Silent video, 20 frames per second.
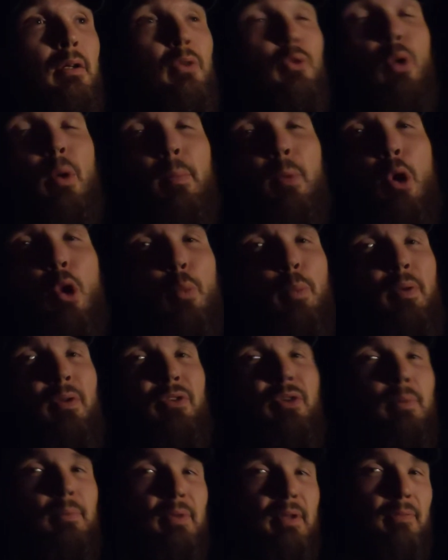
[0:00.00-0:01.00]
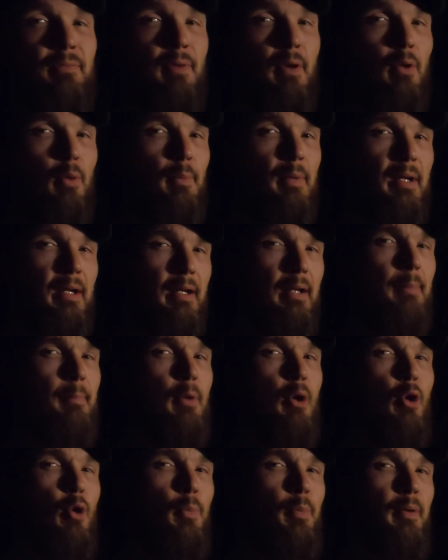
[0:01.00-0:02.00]
So I'm hoping something didn't follow me, and I'm
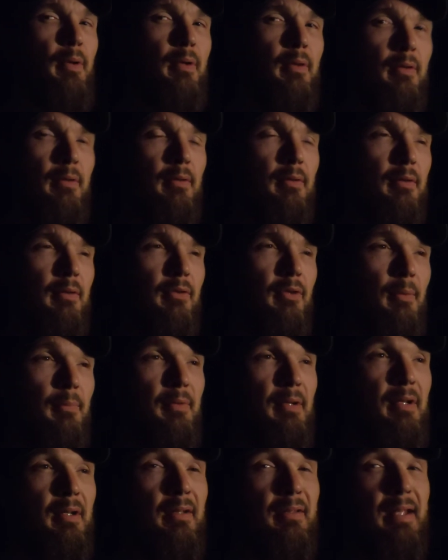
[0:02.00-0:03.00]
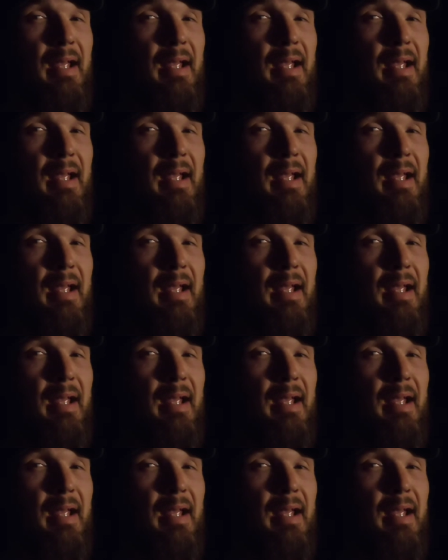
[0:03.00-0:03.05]
hoping something didn't